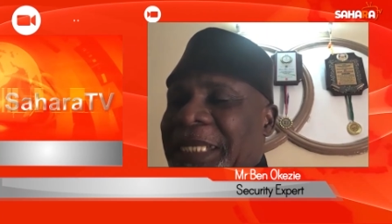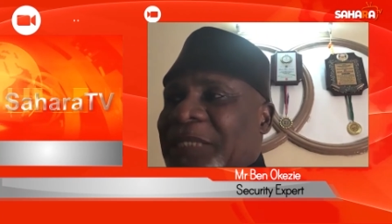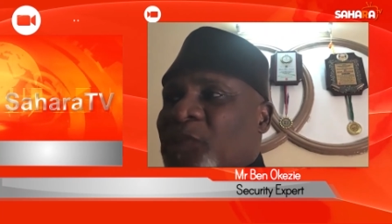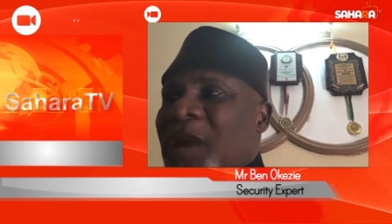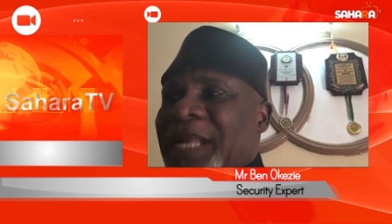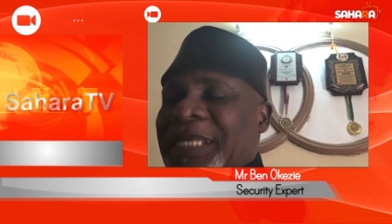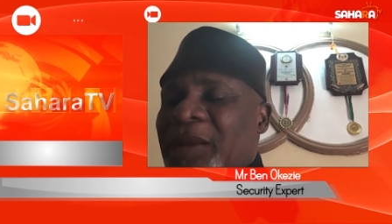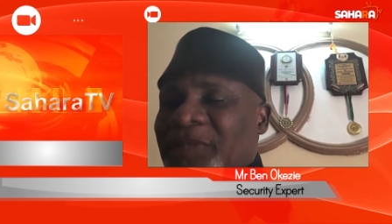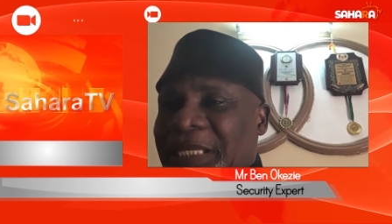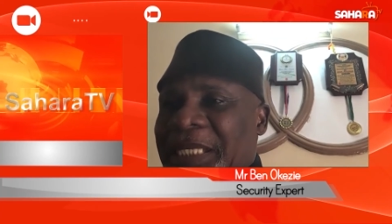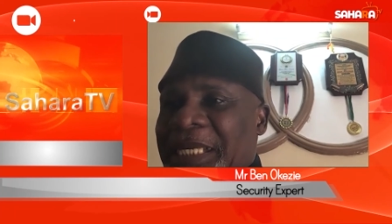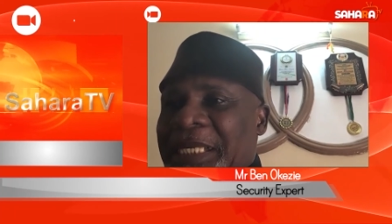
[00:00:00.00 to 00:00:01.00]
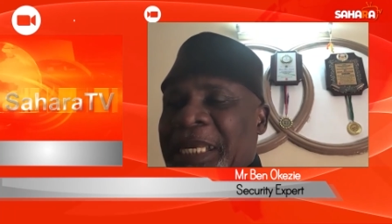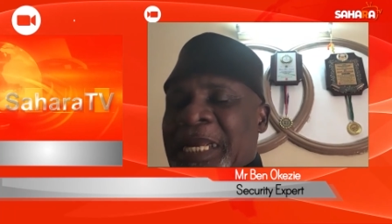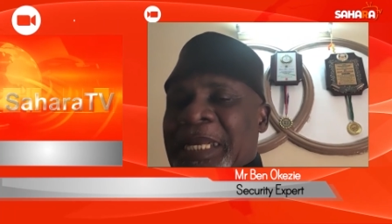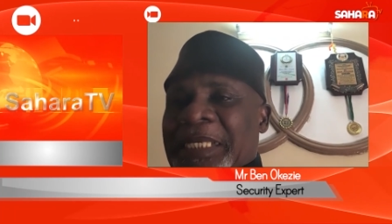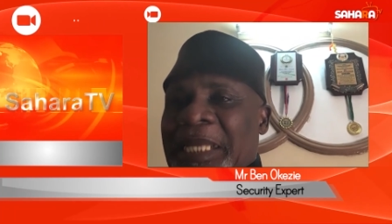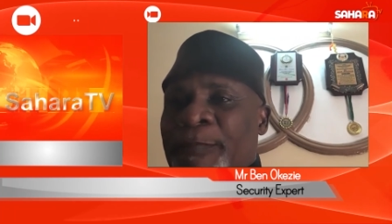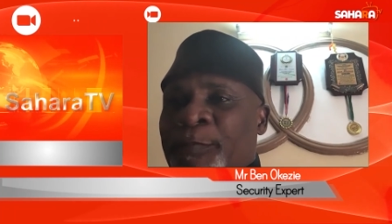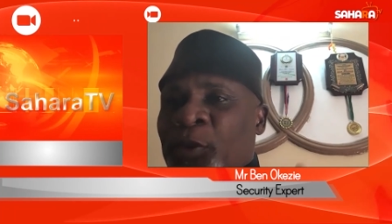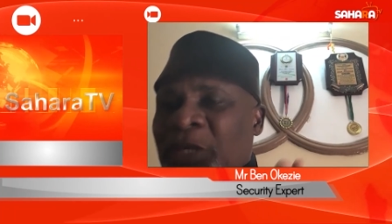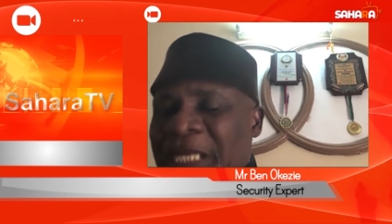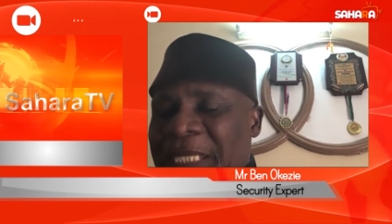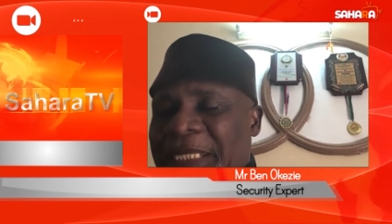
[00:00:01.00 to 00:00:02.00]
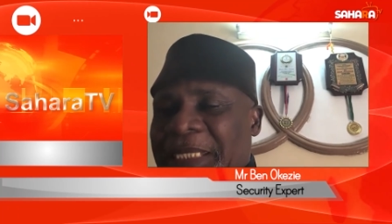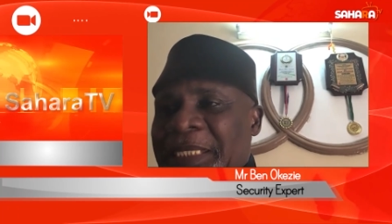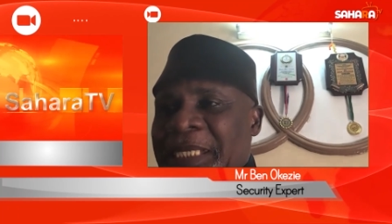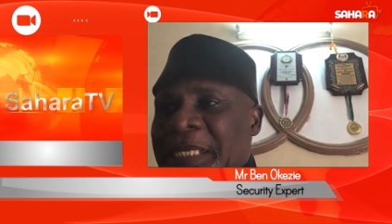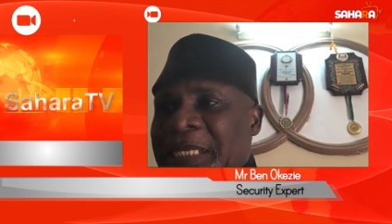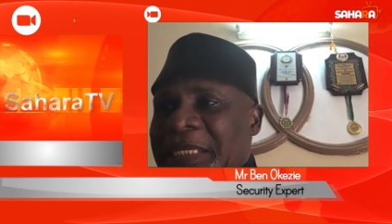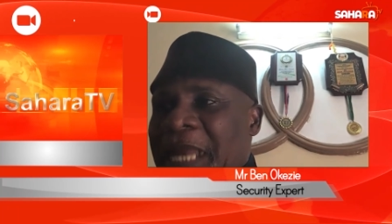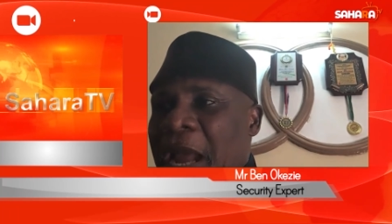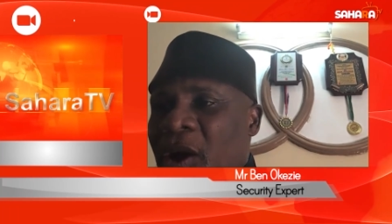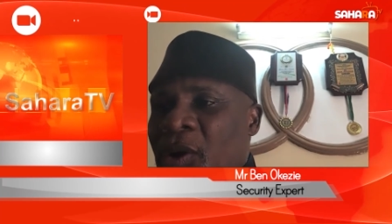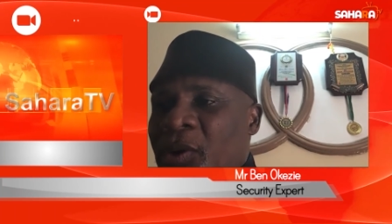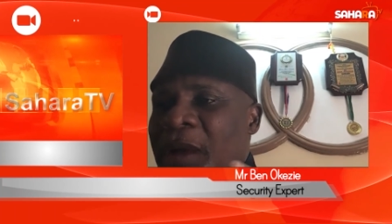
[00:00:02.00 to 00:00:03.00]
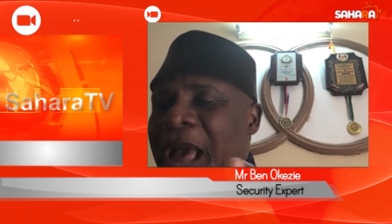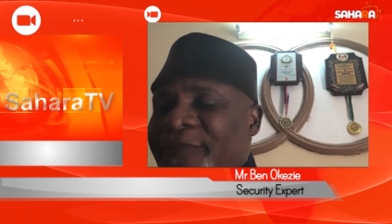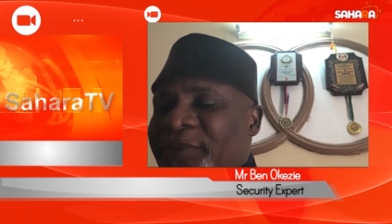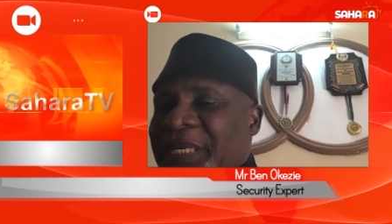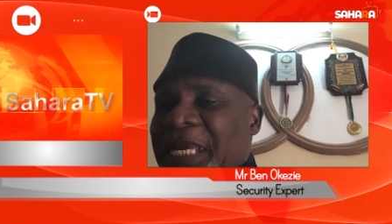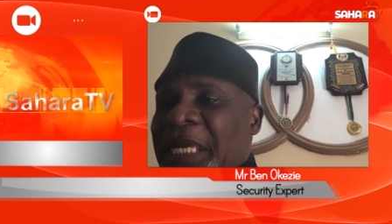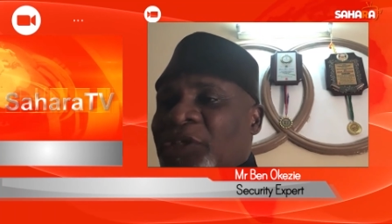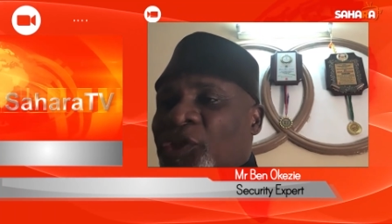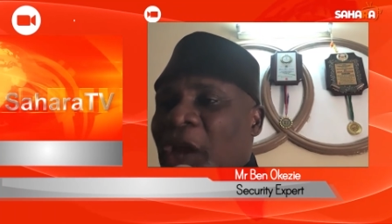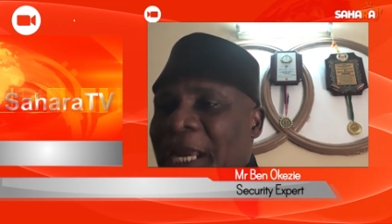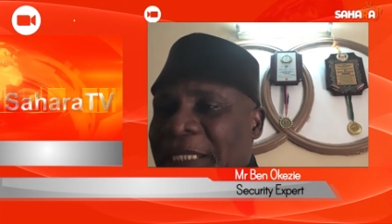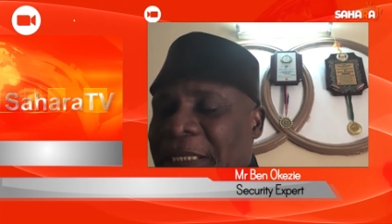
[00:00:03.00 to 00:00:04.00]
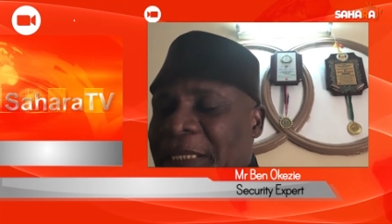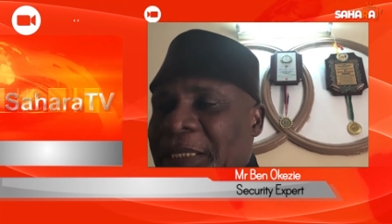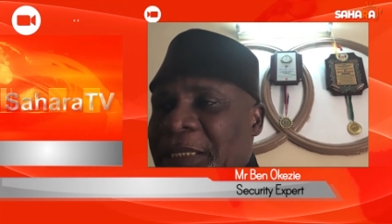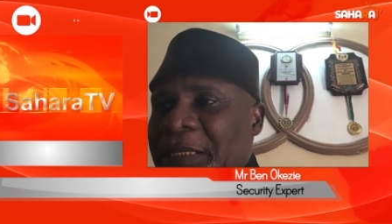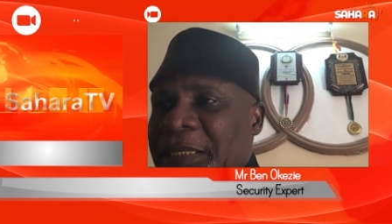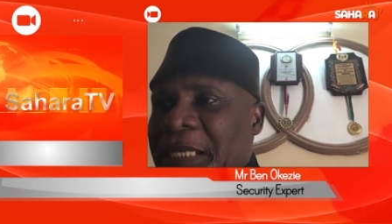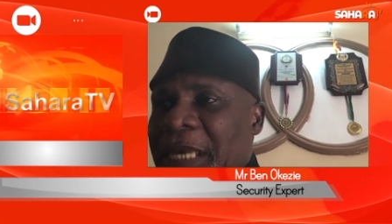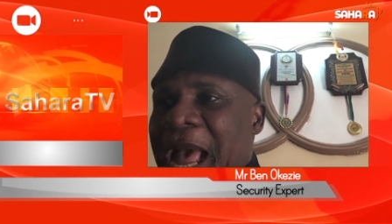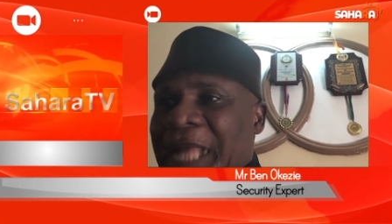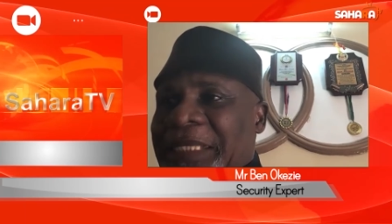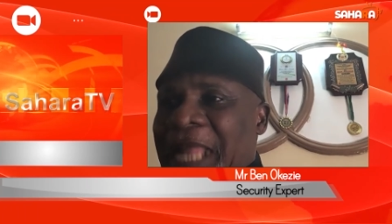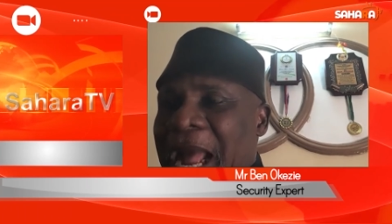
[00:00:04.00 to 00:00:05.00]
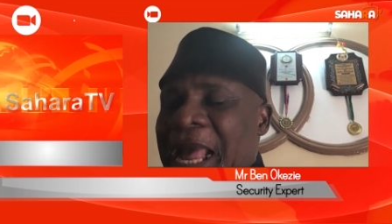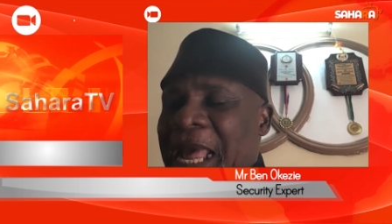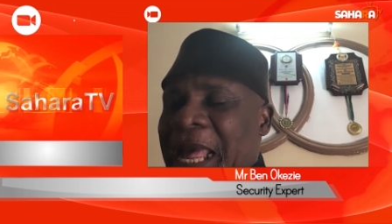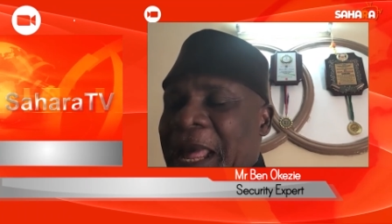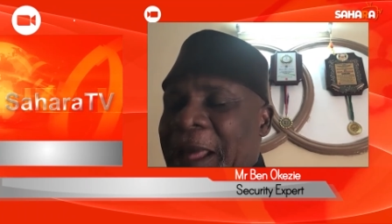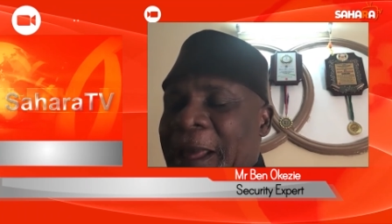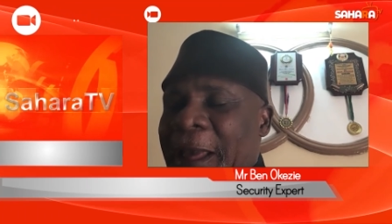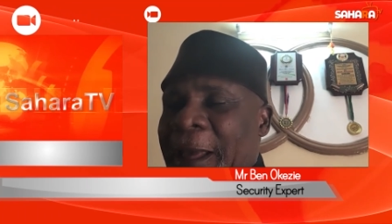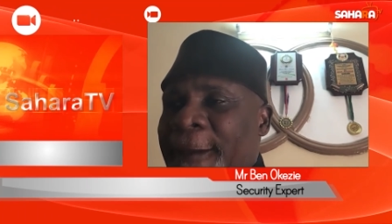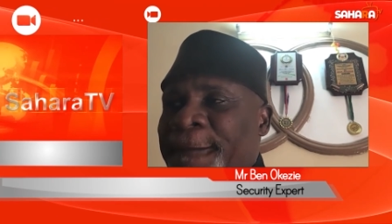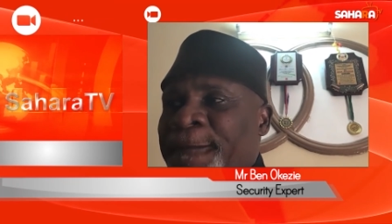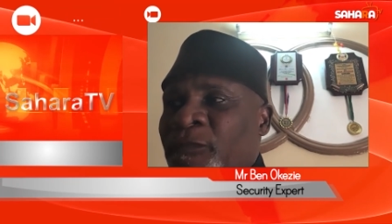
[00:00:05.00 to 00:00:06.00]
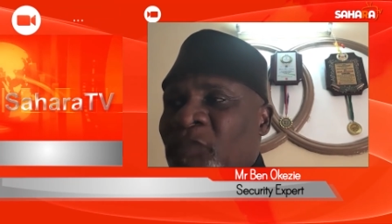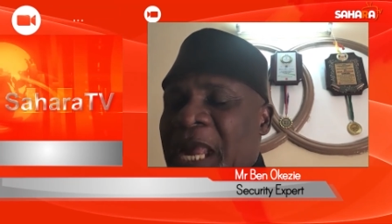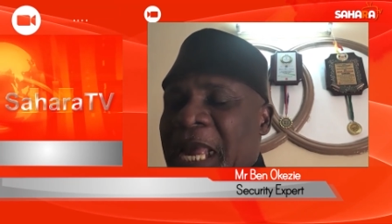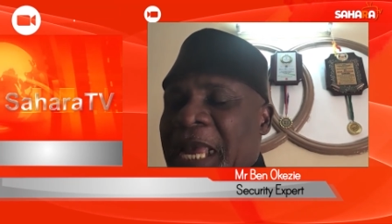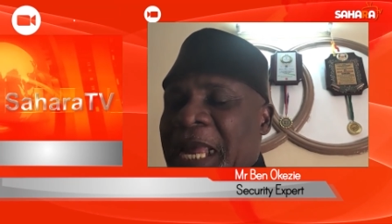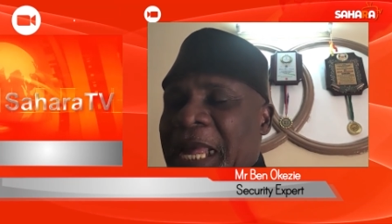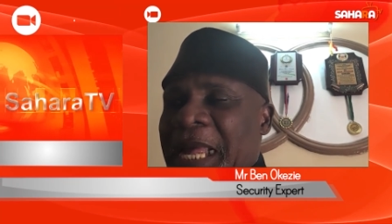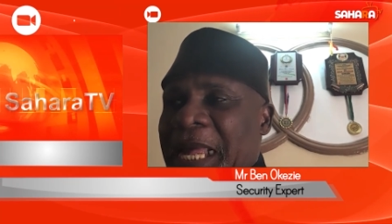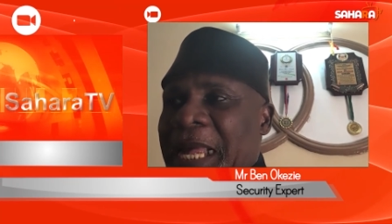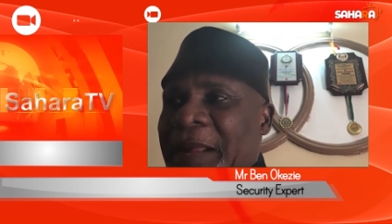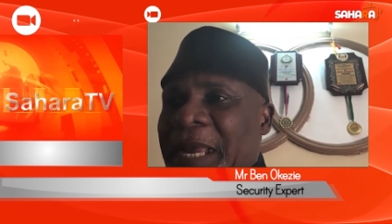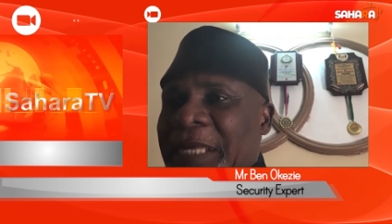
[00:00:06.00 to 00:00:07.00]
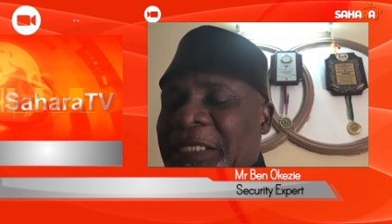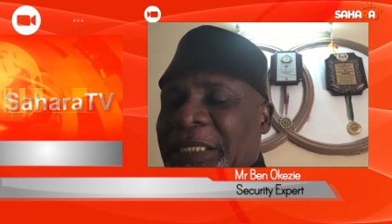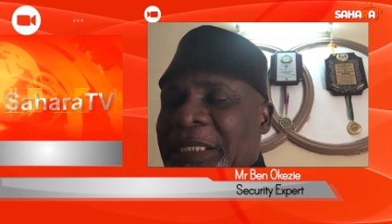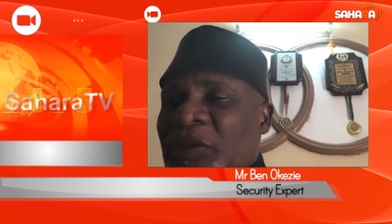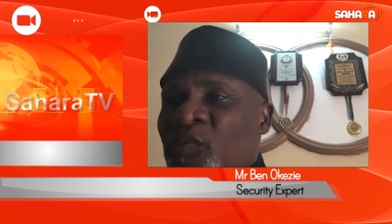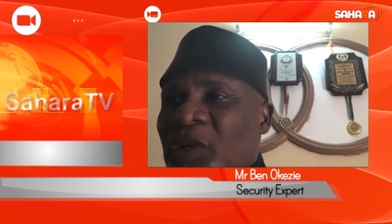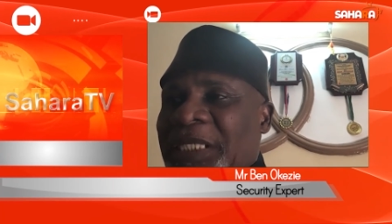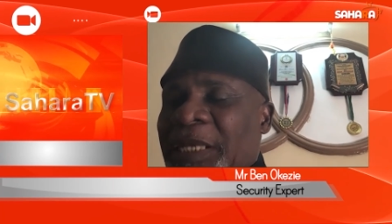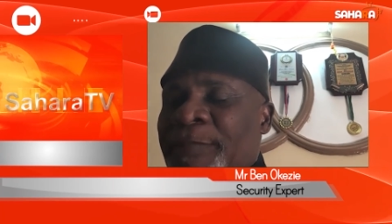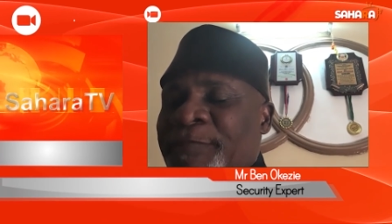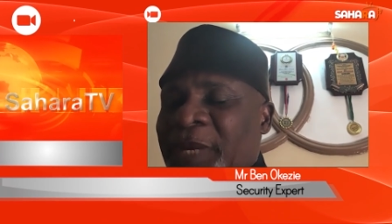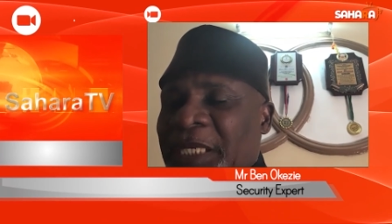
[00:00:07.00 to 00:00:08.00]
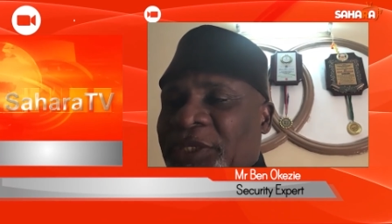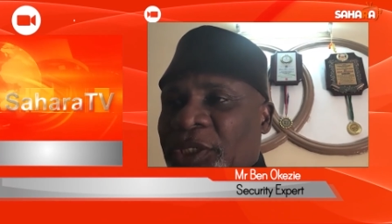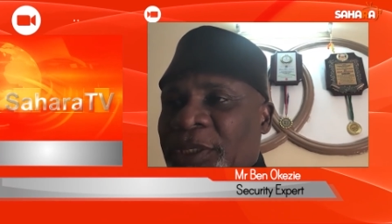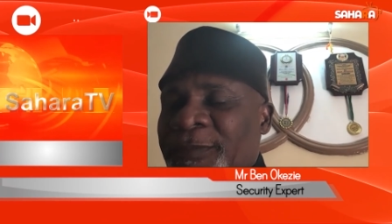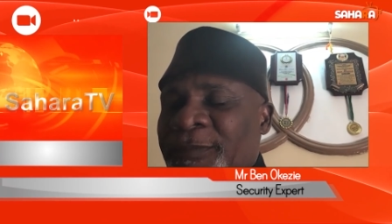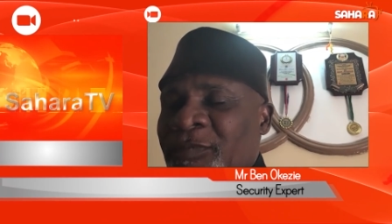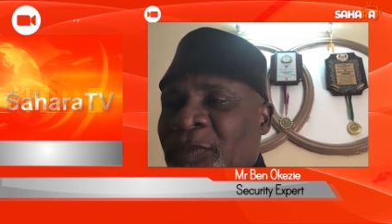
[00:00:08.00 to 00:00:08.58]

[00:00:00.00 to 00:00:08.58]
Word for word: that we are now seeing the police now having a joint attack, uh, uh, uh, this thing with the military.